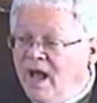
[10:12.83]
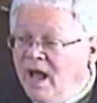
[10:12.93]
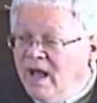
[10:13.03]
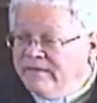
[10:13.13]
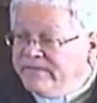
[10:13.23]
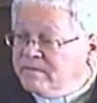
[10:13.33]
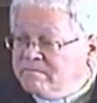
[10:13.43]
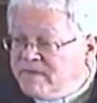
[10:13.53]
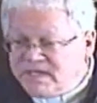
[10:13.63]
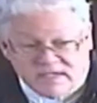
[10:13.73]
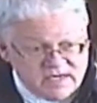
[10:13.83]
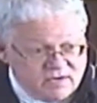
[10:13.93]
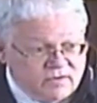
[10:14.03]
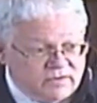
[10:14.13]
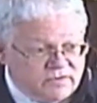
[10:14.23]
of the
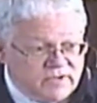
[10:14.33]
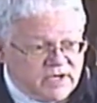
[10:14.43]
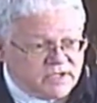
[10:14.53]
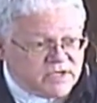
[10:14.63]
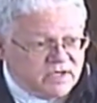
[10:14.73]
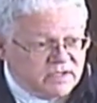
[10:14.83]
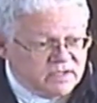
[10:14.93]
mystical tradition.